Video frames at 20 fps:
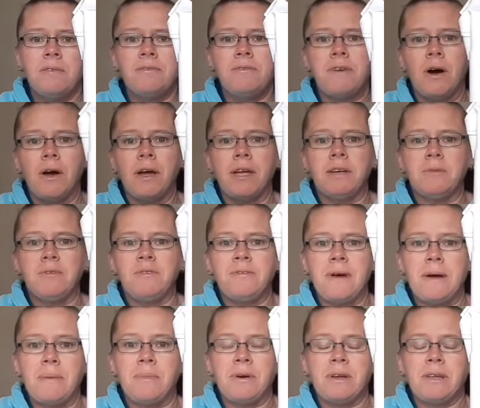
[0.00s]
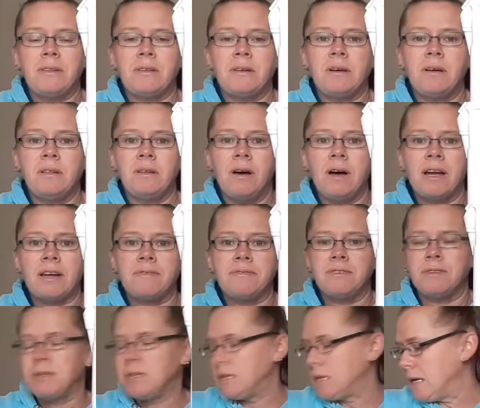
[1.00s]
find fabric that I like
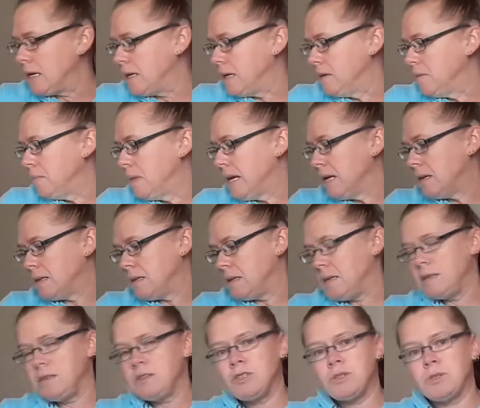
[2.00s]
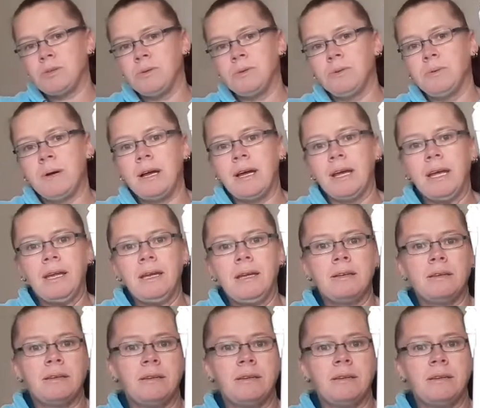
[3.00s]
for it and make it into a